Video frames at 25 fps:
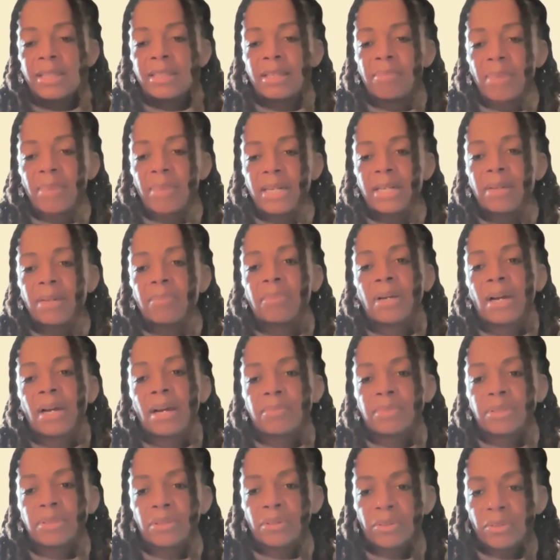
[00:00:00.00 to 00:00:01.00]
that made him
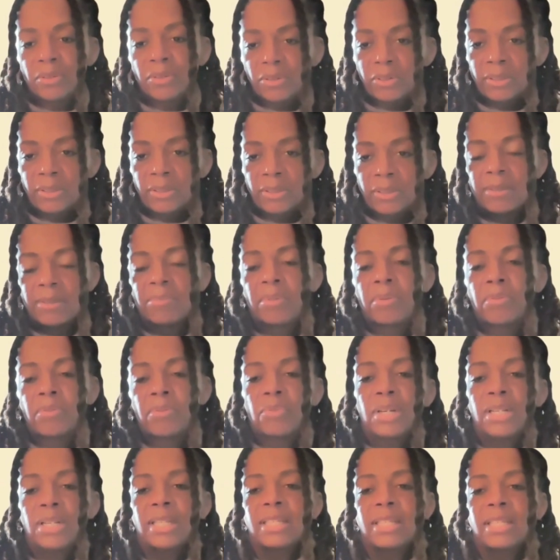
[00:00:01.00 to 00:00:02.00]
come so early, but
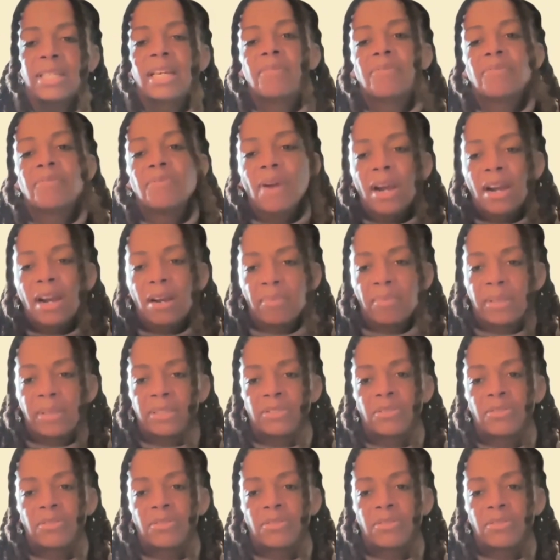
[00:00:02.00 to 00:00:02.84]
really the environment.